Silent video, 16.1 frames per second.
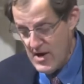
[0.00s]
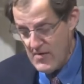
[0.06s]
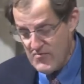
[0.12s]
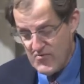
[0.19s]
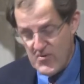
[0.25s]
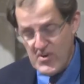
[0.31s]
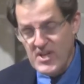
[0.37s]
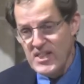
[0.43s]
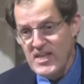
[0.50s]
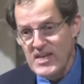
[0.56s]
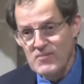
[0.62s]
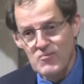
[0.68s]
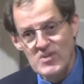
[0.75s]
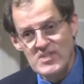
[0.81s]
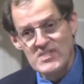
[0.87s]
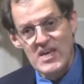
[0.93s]
freely
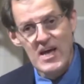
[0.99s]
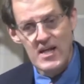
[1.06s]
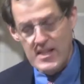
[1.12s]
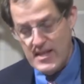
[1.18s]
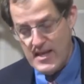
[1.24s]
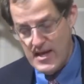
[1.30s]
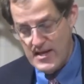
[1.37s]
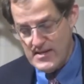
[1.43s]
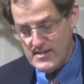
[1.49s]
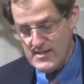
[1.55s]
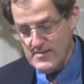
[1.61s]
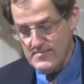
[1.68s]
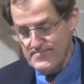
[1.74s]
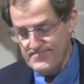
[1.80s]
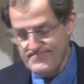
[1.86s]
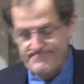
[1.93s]
retaliate.
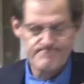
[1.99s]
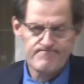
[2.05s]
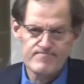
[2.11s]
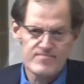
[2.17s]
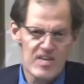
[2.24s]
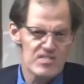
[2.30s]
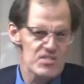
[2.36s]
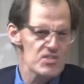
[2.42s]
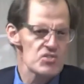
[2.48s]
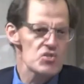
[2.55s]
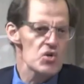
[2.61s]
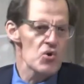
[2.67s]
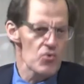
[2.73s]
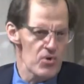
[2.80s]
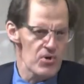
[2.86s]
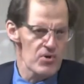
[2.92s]
That's a joke.